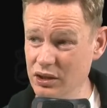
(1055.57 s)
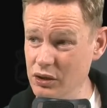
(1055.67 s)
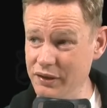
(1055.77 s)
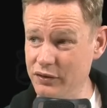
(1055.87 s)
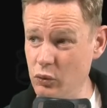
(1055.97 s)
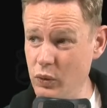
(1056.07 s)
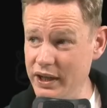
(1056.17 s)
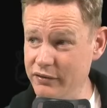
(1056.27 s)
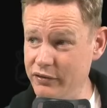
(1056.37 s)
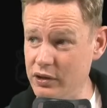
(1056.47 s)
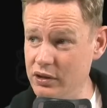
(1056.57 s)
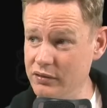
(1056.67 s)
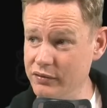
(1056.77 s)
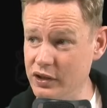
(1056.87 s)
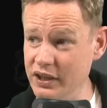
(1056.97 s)
you'll have to wait for
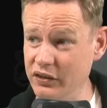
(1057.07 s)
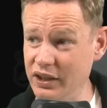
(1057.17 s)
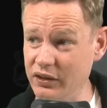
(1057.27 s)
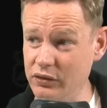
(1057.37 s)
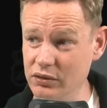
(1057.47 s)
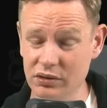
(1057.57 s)
his next.